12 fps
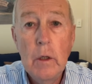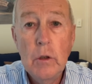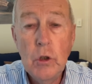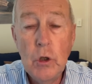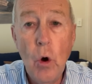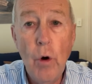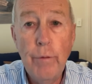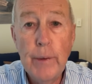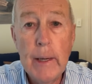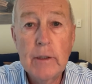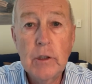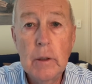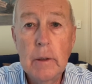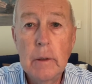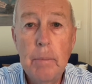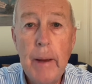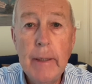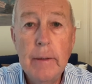to your financial
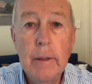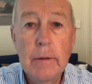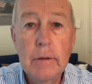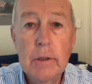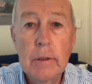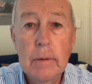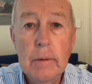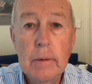independence.